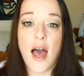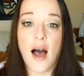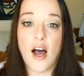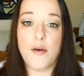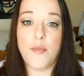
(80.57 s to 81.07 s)

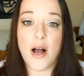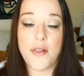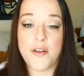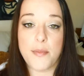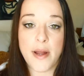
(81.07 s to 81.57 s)
um,
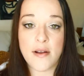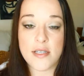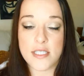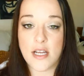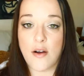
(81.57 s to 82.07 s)
while their
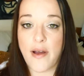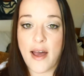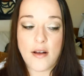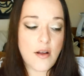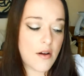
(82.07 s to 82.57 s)
parents go
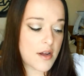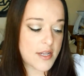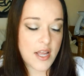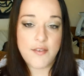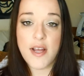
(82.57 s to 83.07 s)
out
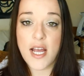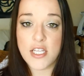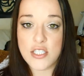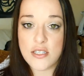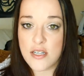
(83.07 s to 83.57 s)
on a
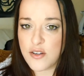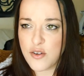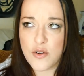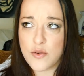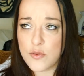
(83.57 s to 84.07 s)
vacation and a
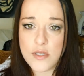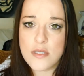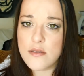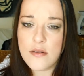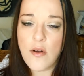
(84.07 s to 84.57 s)
cruise